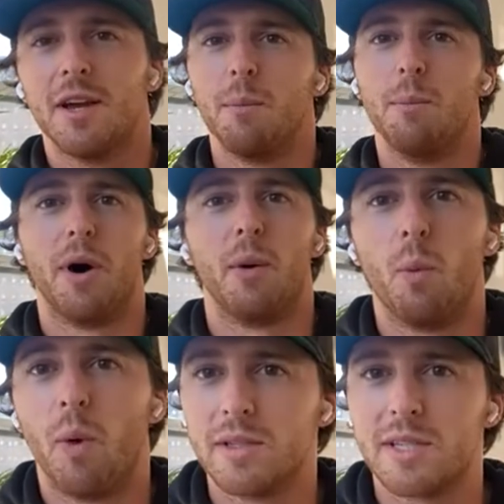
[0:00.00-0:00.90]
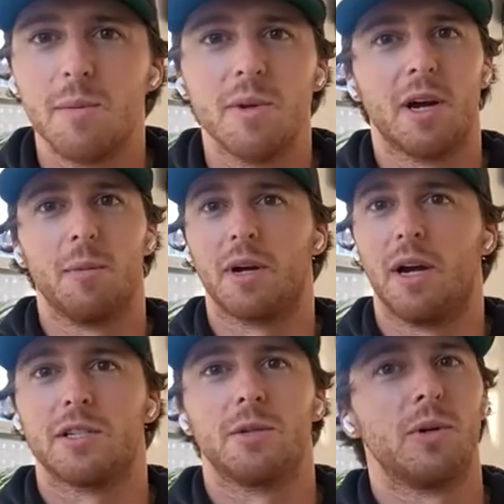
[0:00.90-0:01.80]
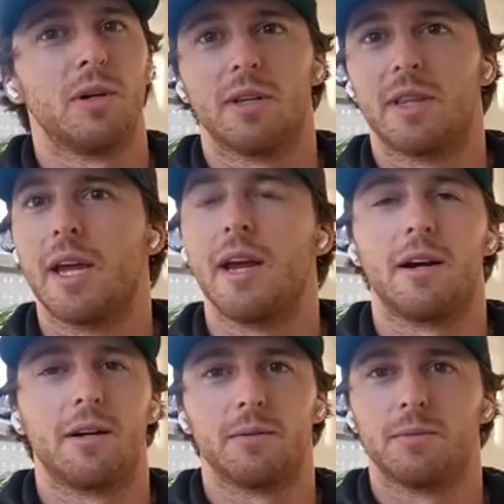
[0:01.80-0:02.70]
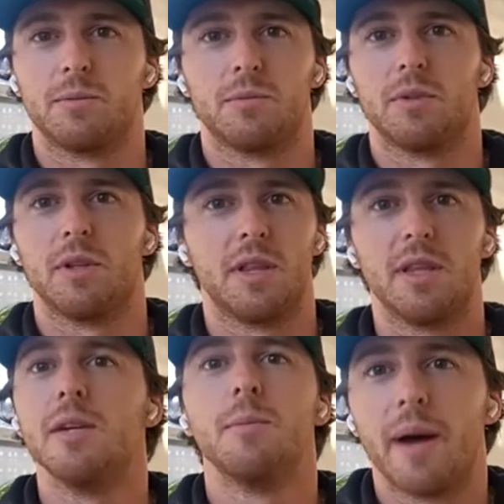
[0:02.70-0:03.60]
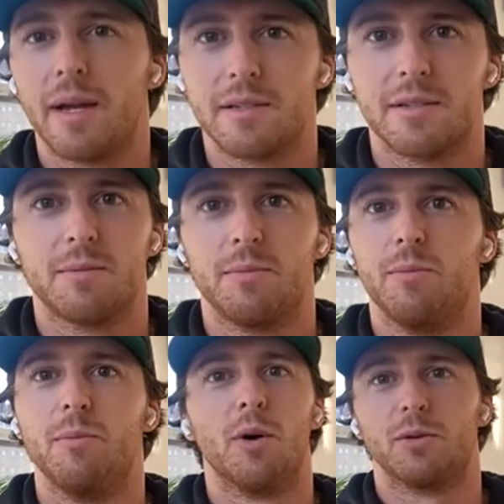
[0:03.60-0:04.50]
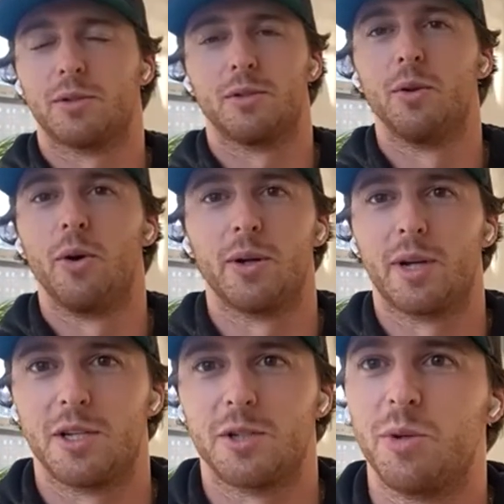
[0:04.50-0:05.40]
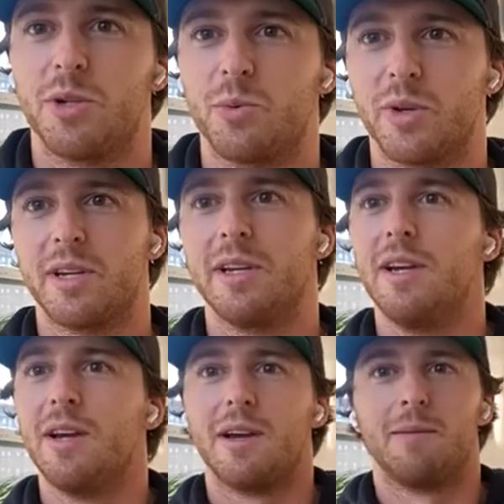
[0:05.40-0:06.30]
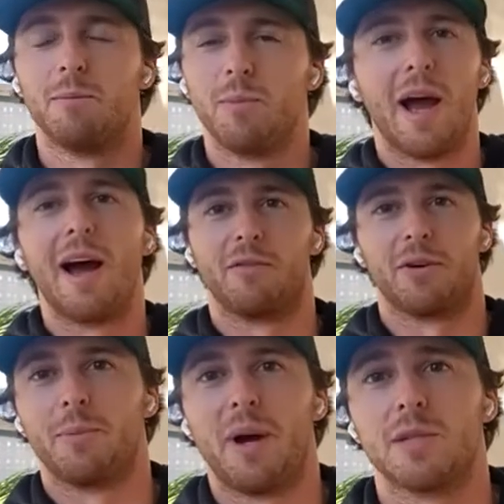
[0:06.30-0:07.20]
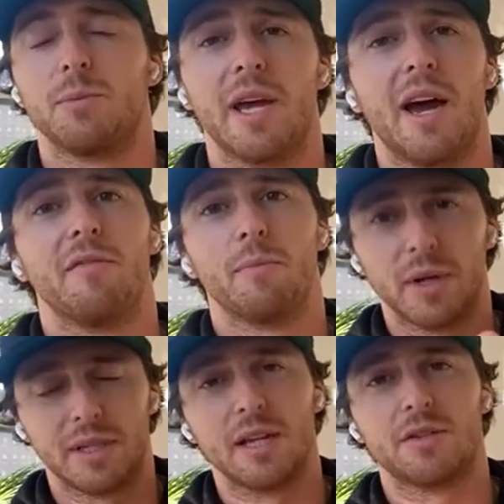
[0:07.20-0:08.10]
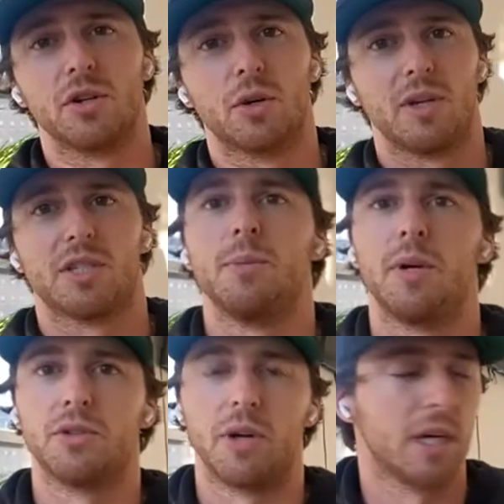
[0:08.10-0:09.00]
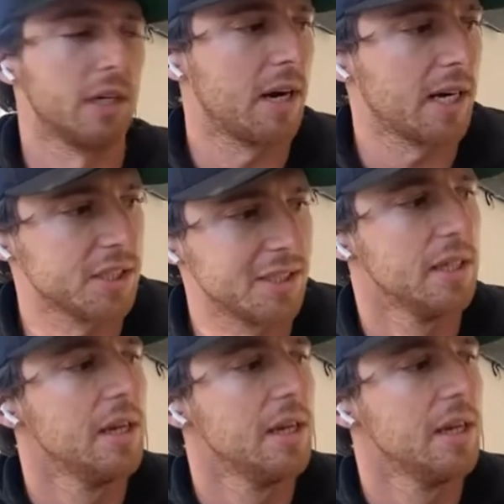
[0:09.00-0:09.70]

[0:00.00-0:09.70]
But once they become a customer, they are the best, most loyal customers we ever could possibly have. But to answer your question about drug interaction,